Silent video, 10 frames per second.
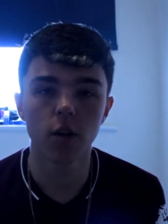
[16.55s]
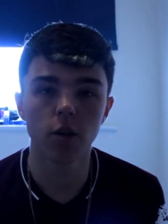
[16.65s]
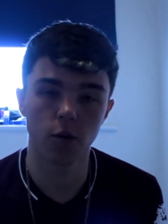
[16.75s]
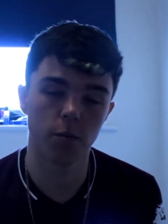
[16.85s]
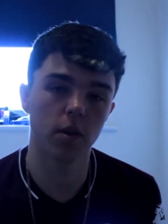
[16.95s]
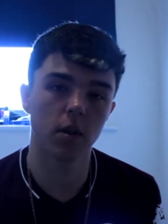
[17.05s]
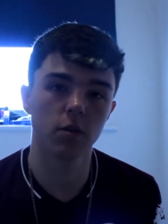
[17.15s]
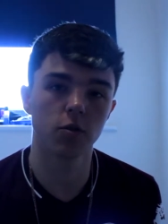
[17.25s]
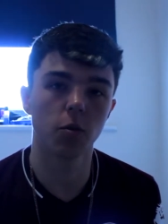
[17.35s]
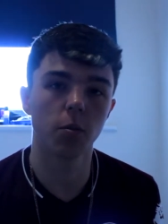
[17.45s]
European
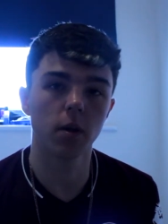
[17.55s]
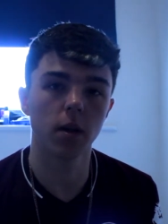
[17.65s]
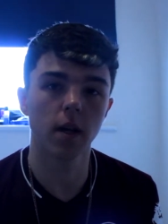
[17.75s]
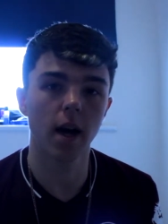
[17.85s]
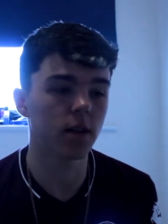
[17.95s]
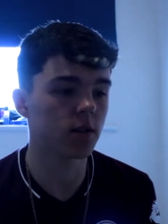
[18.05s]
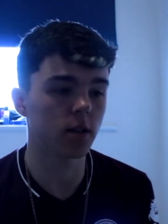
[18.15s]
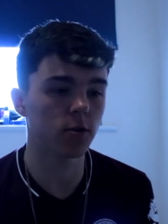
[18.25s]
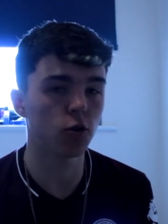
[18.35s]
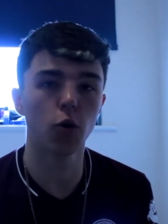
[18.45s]
Super League, as
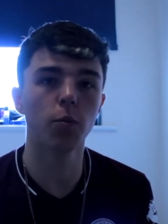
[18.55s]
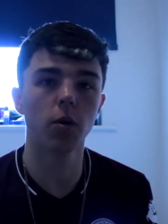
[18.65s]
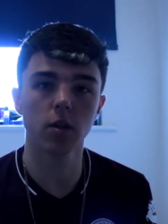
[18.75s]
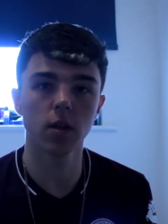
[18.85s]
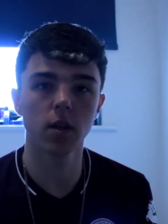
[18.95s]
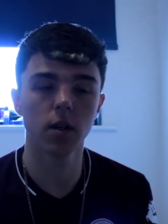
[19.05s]
is nobody.